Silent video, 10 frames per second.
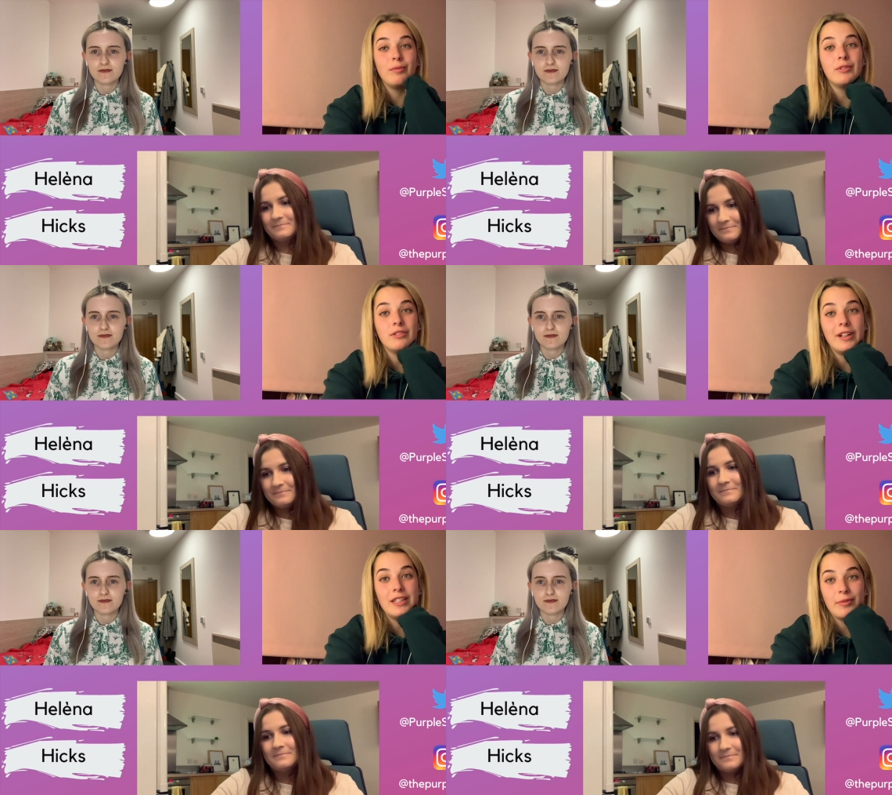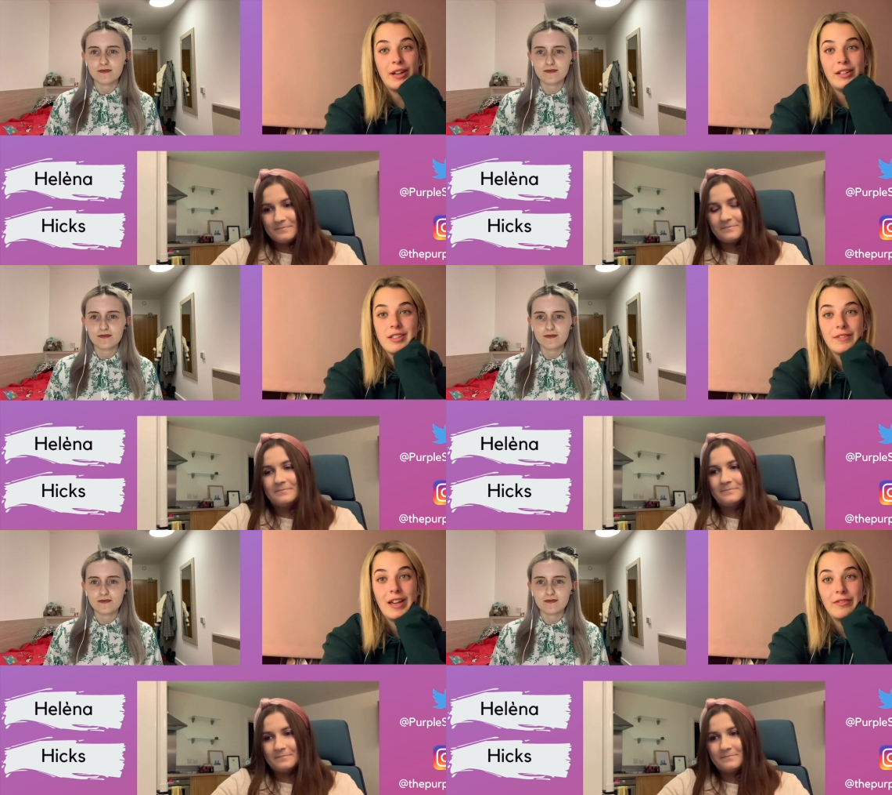Speaker 1: to raise
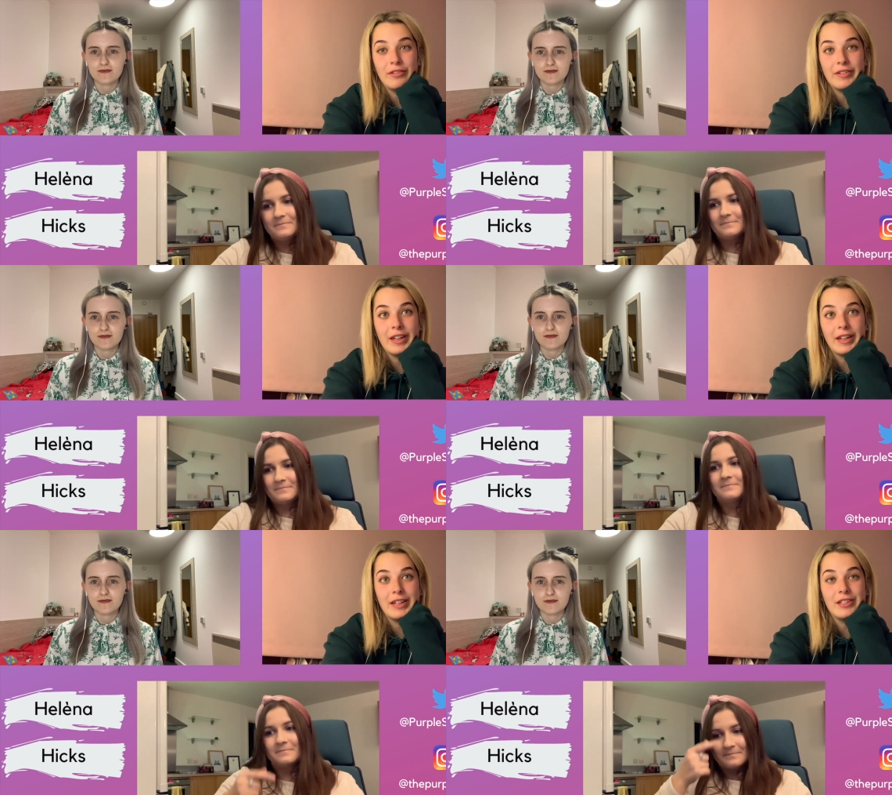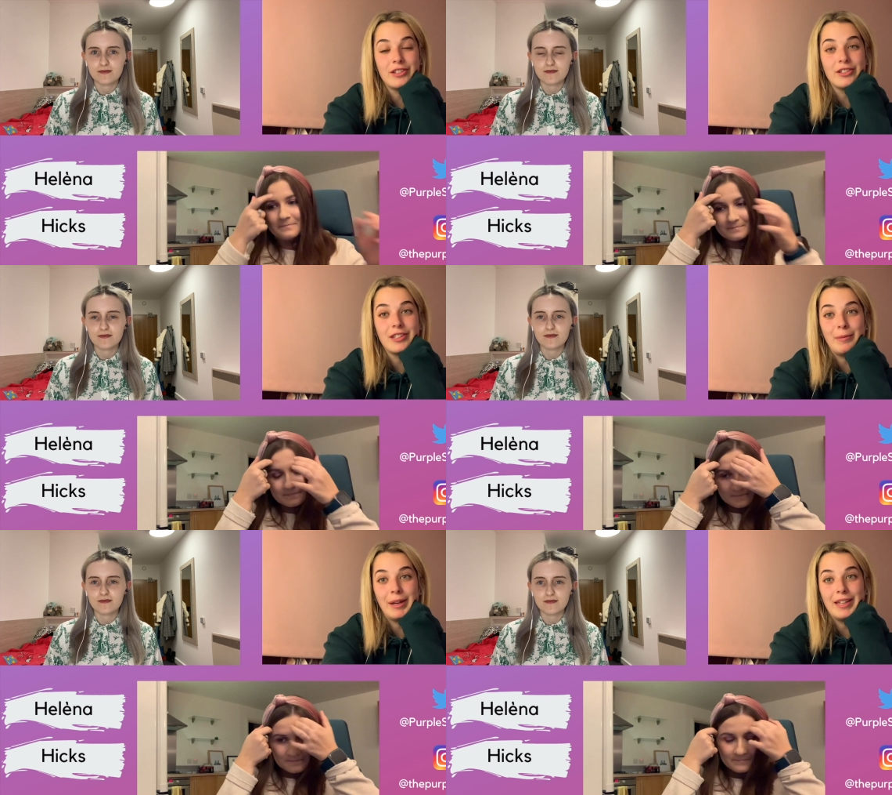awareness for everything is just
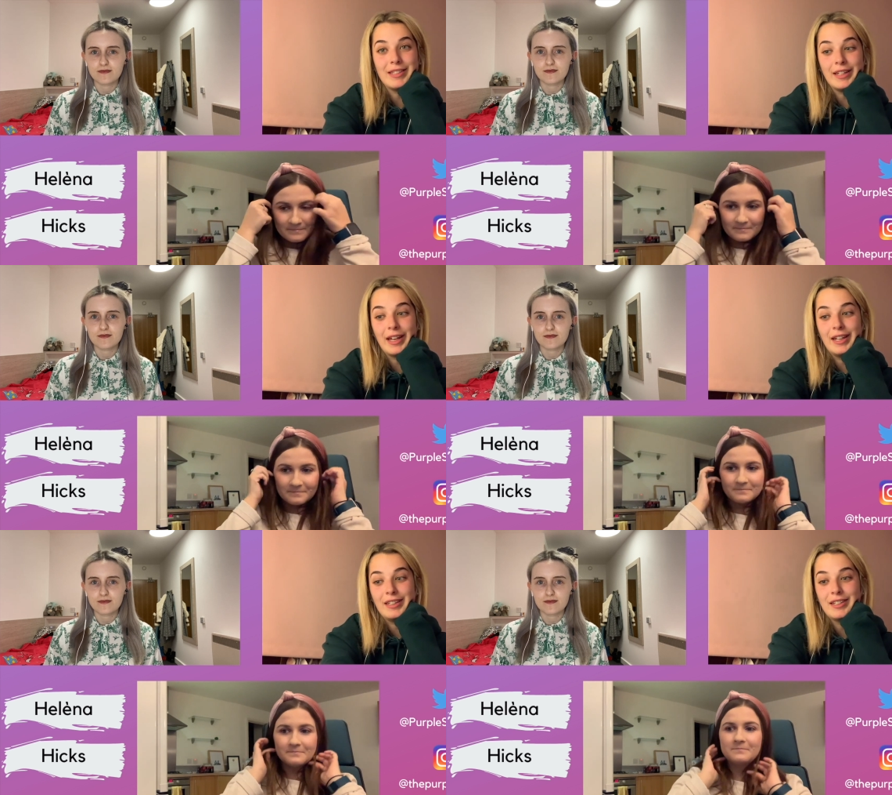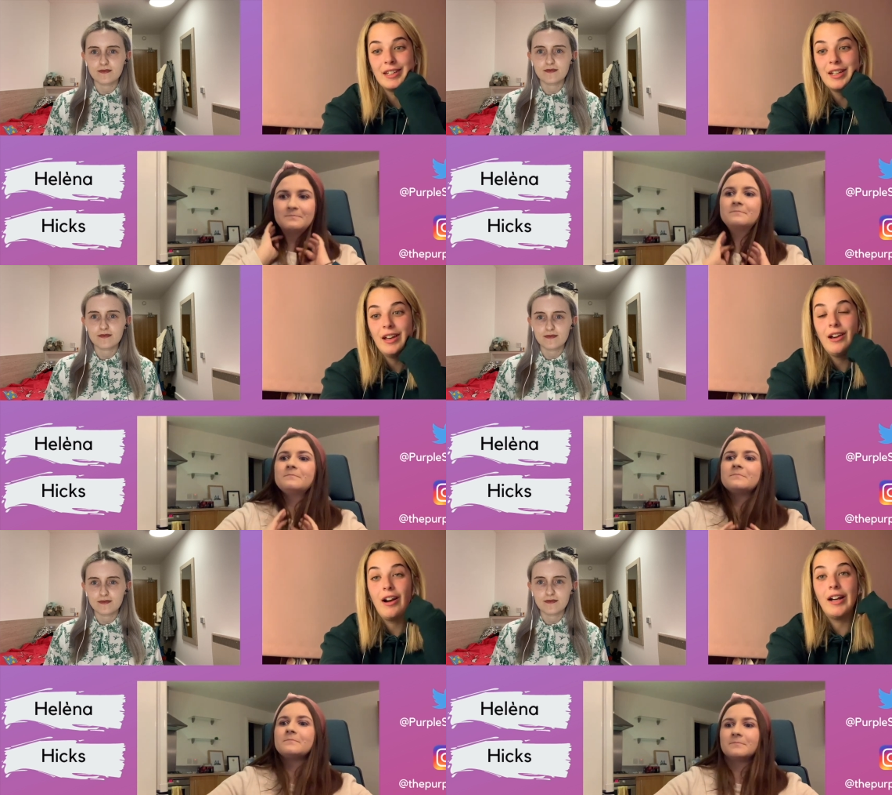amazing, and
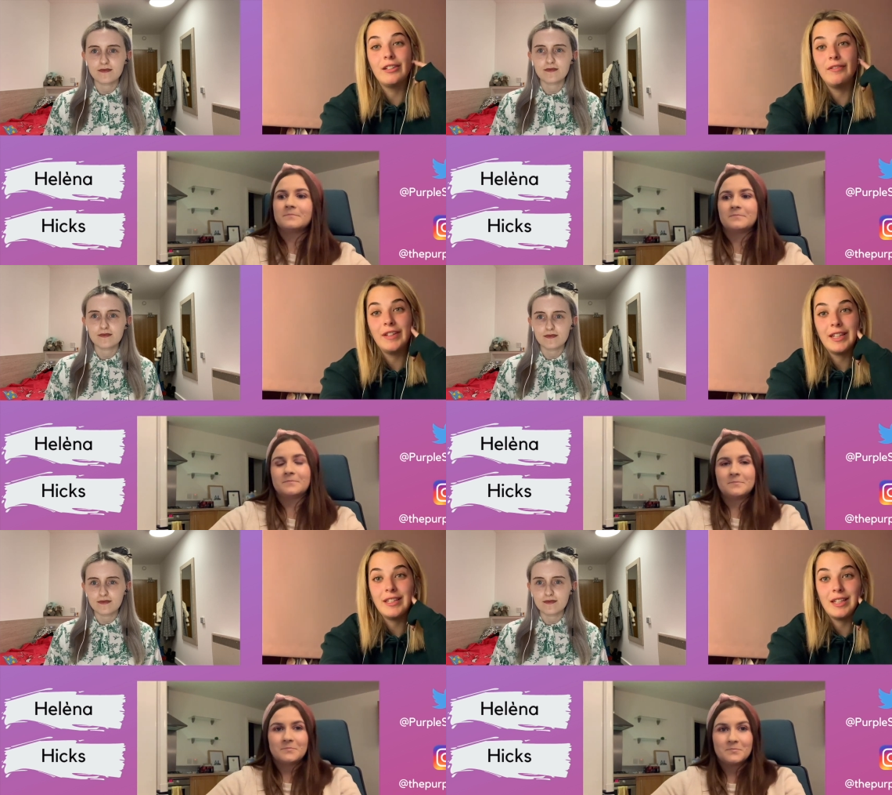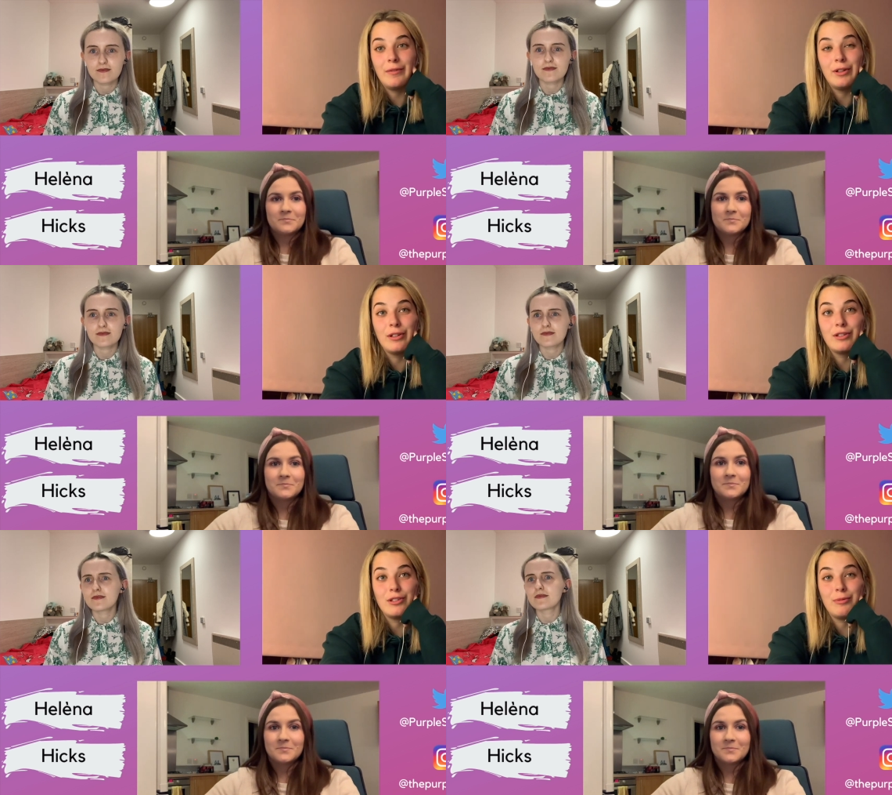I don't think he's ever going
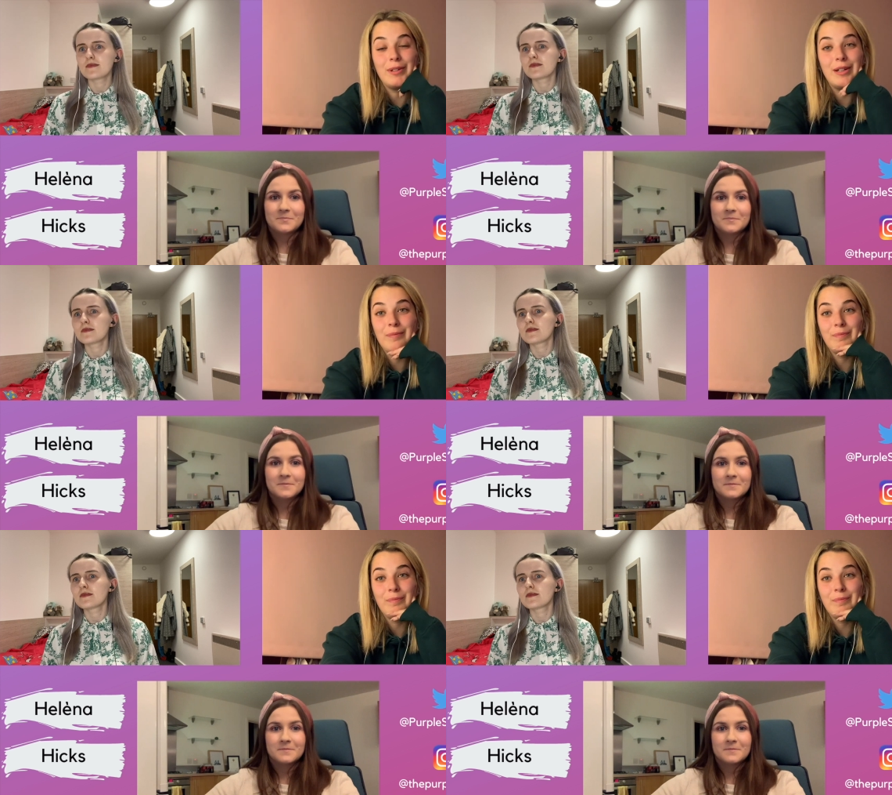to stop it.